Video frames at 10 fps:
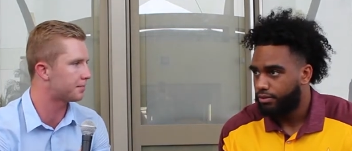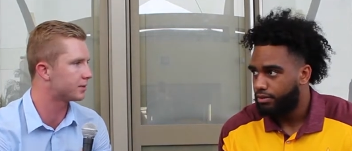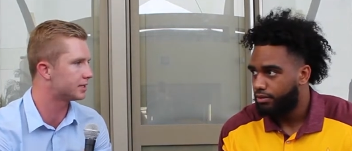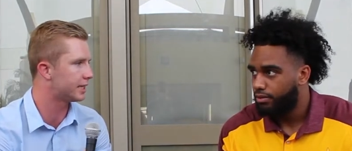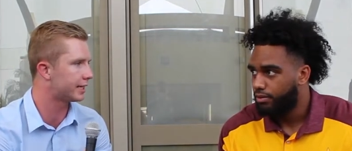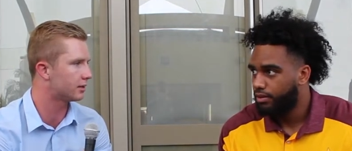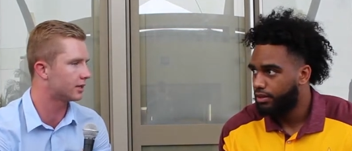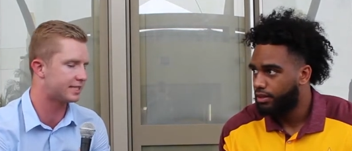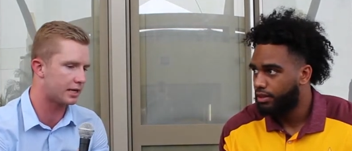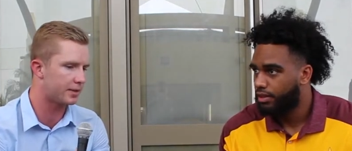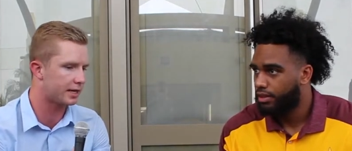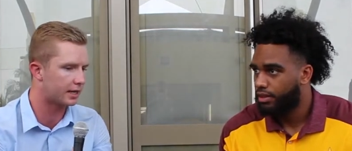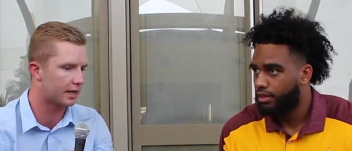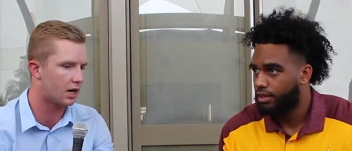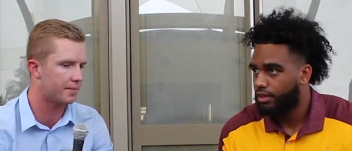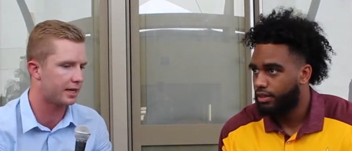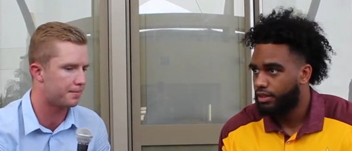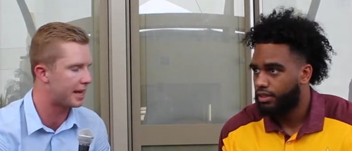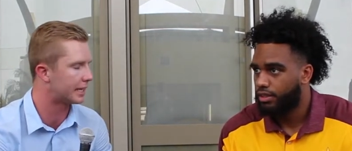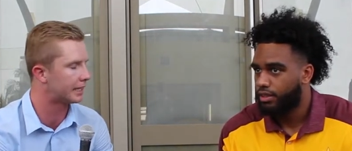Speaker 1: in particular? Is anybody going to come in
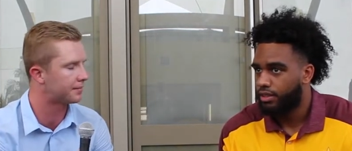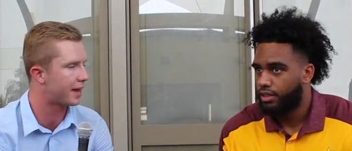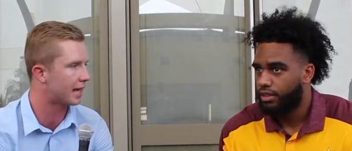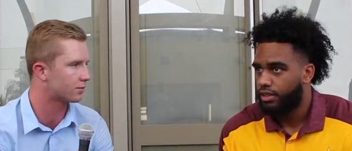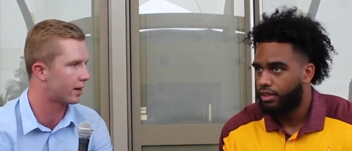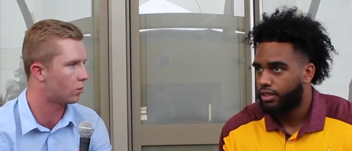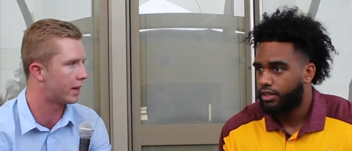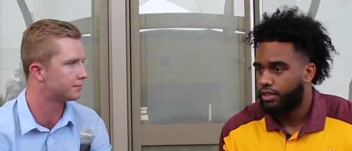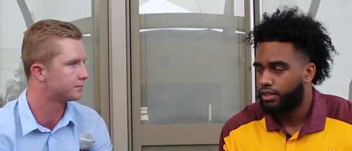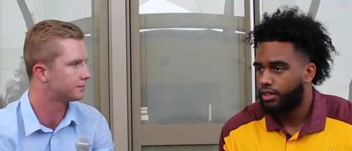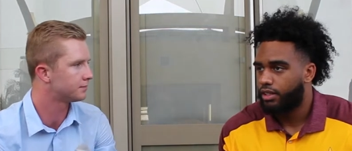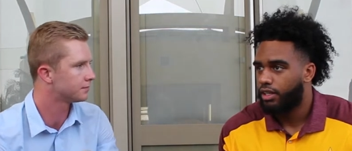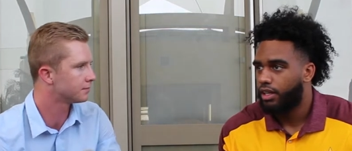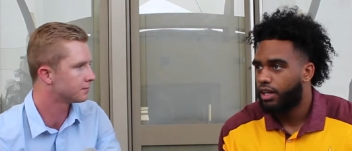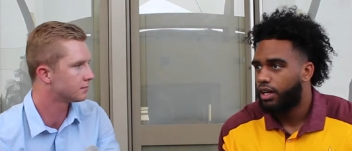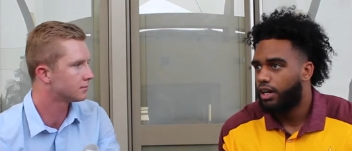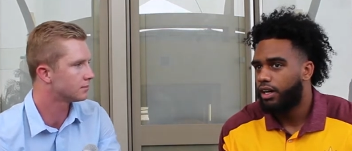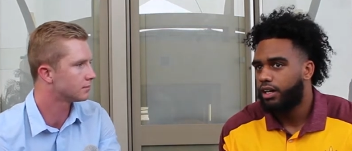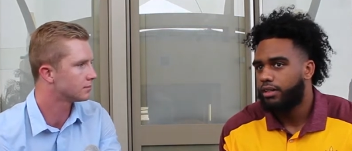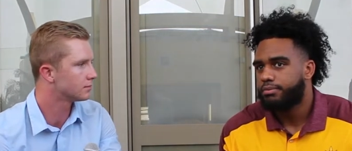and make an impact right away?
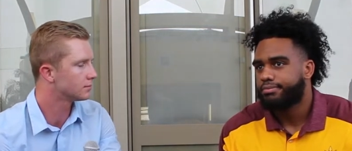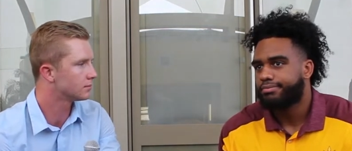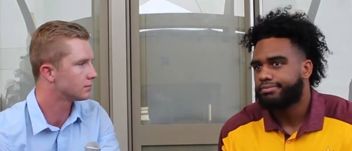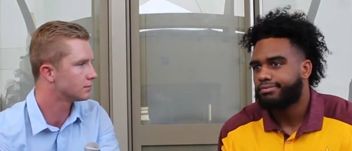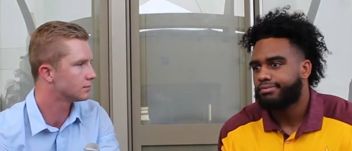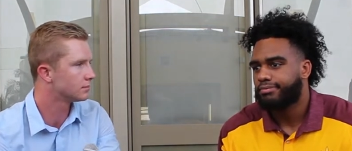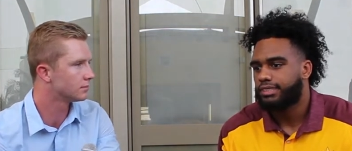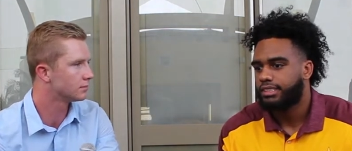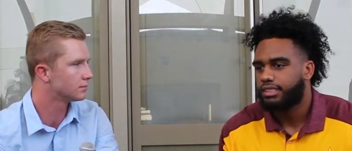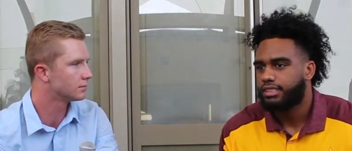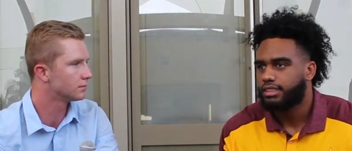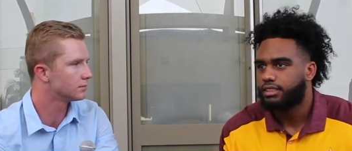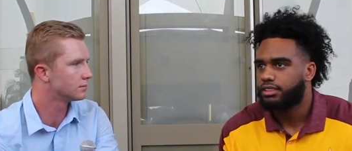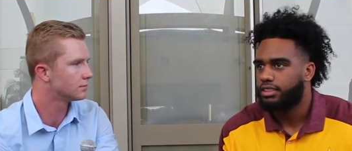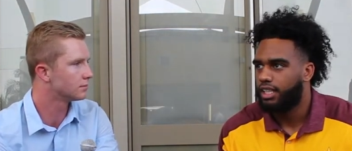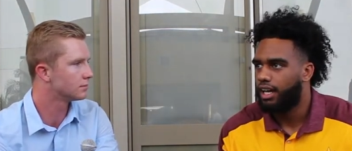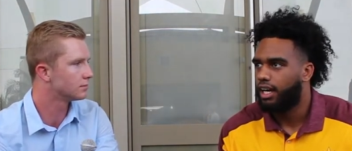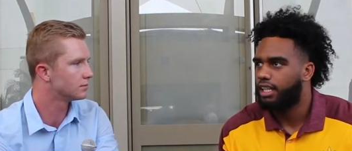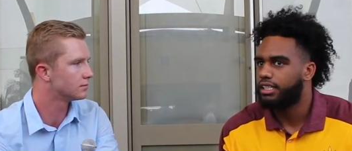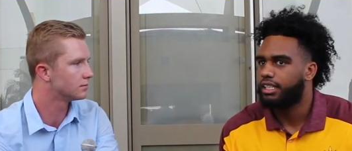
Speaker 2: Um, yeah,
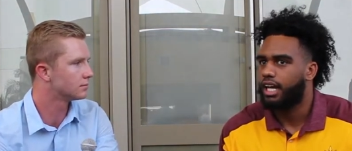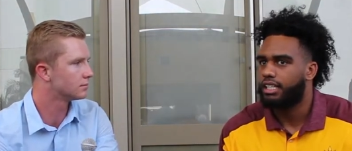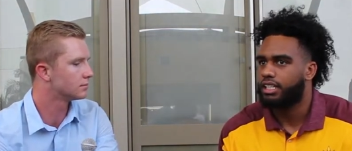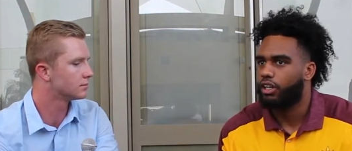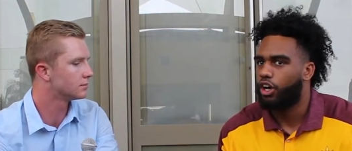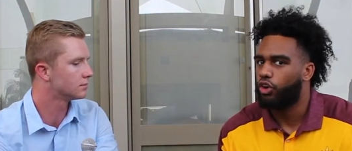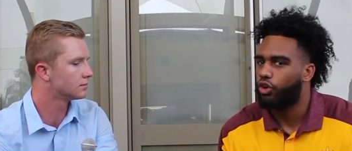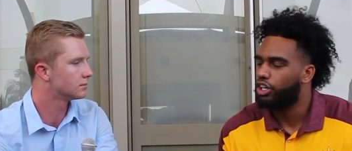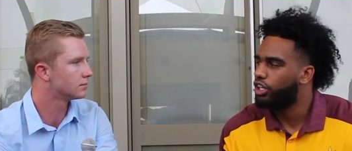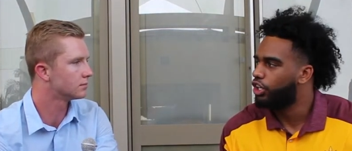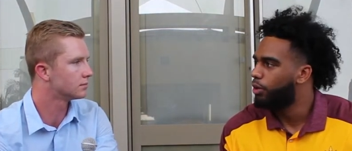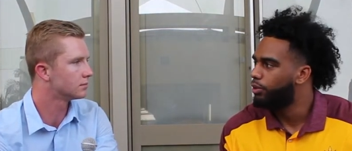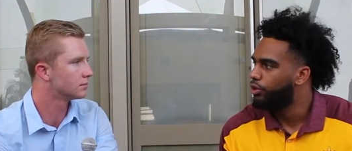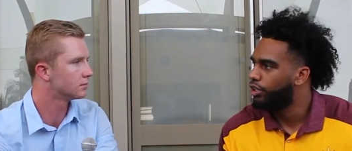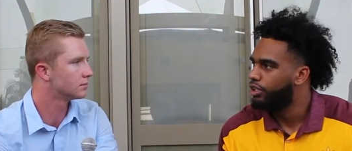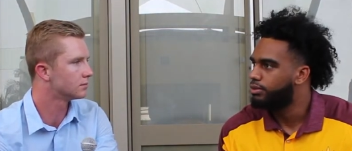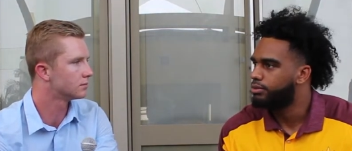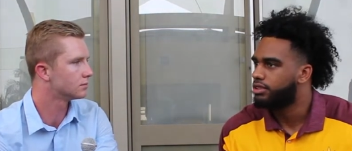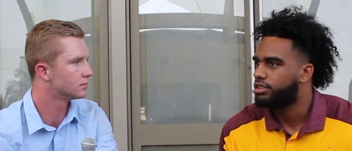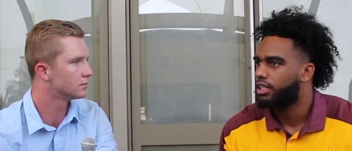I think I think a corner Kobe
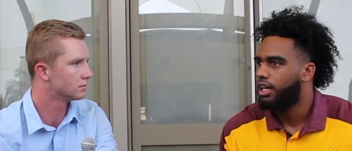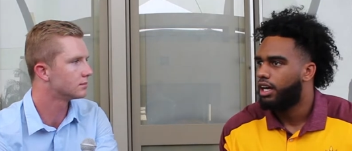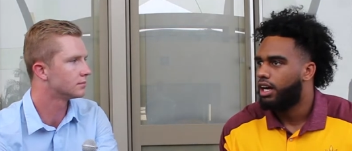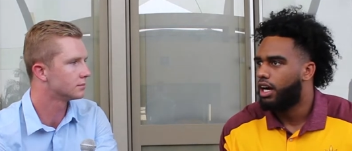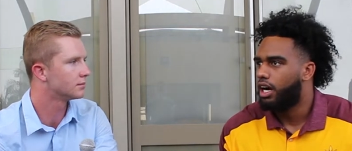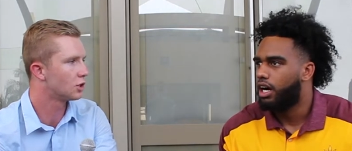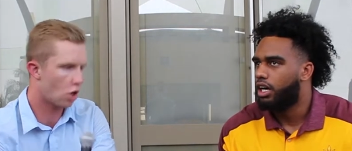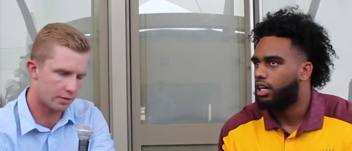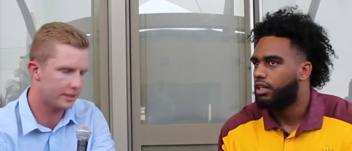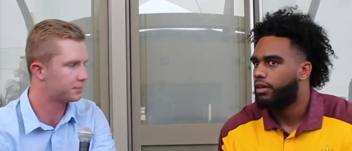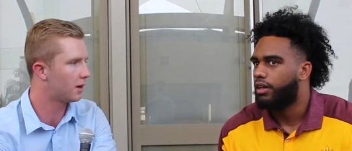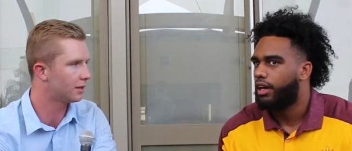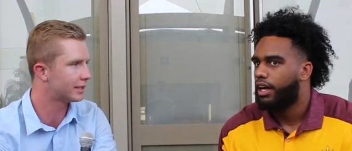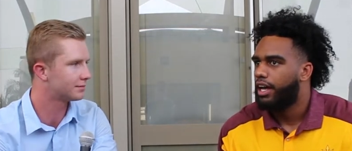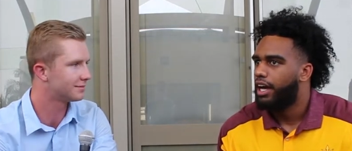Williams, uh, Long Beach Poly.